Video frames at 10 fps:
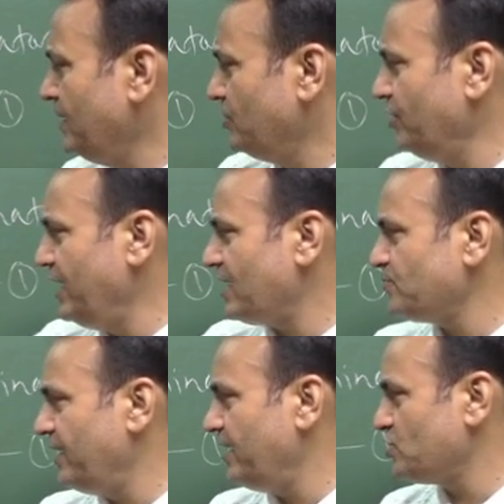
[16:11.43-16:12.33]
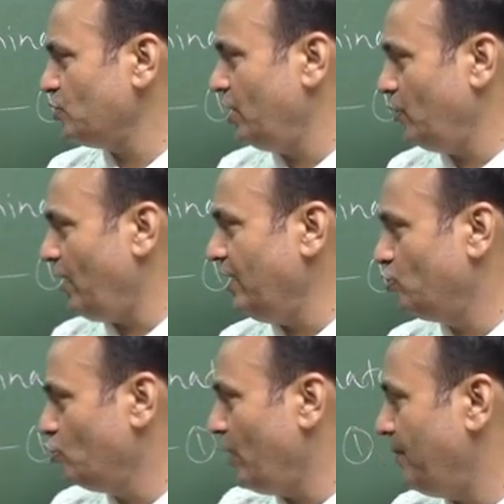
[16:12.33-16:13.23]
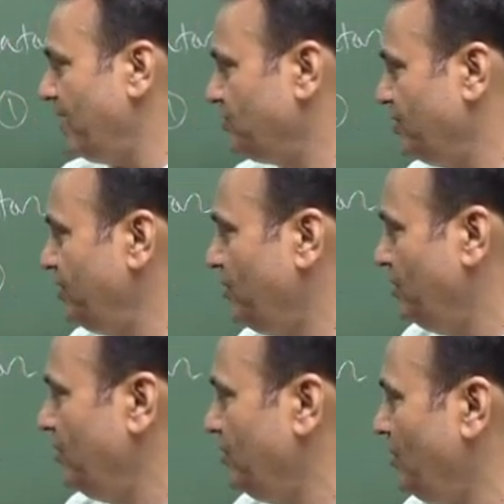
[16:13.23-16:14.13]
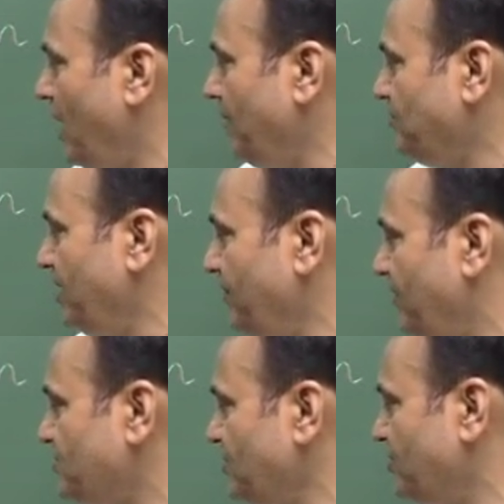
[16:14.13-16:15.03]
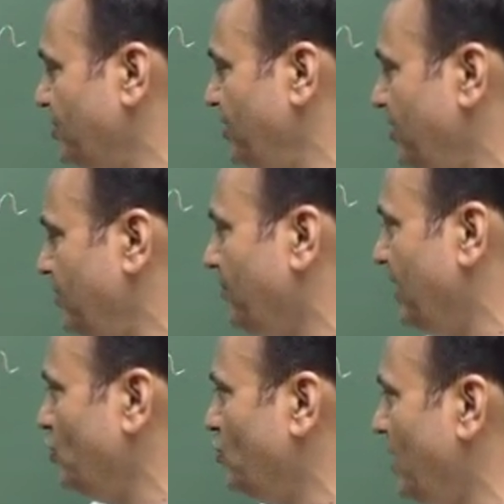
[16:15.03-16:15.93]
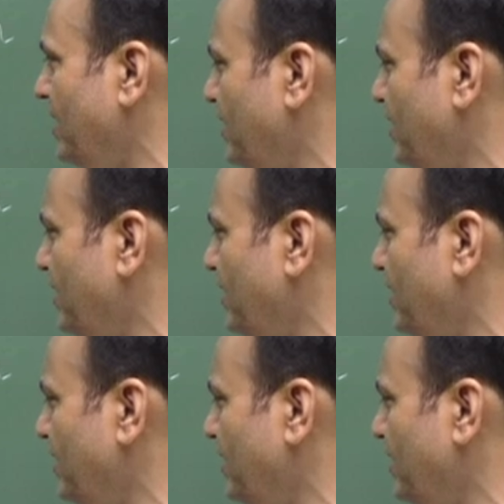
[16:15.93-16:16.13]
3x minus y, 2y by 3. After reversing 3 by 2y,